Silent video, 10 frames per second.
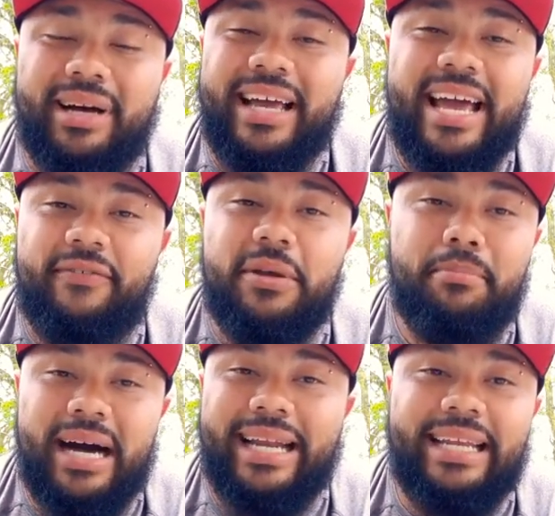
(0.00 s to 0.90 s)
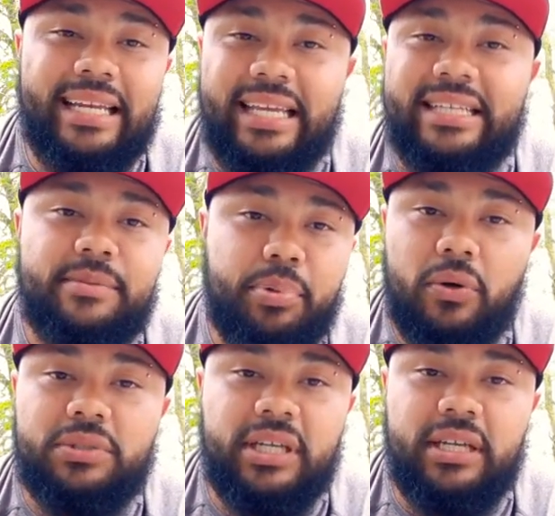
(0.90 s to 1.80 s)
But everybody needs
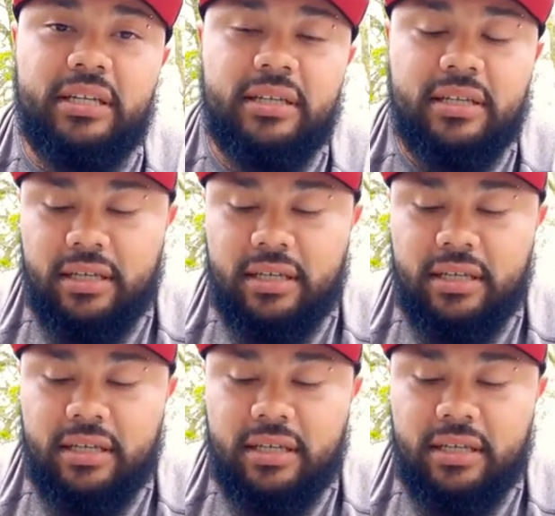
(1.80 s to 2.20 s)
protein.